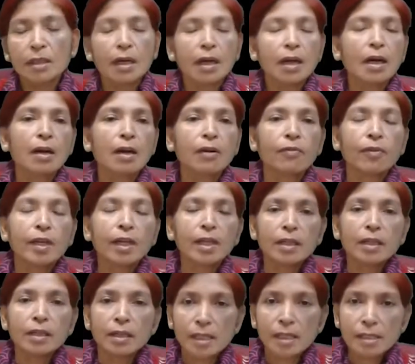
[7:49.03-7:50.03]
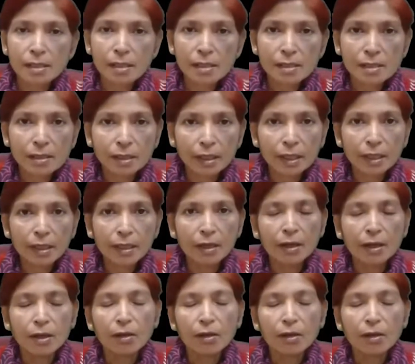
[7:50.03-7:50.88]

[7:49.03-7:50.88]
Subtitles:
are very necessary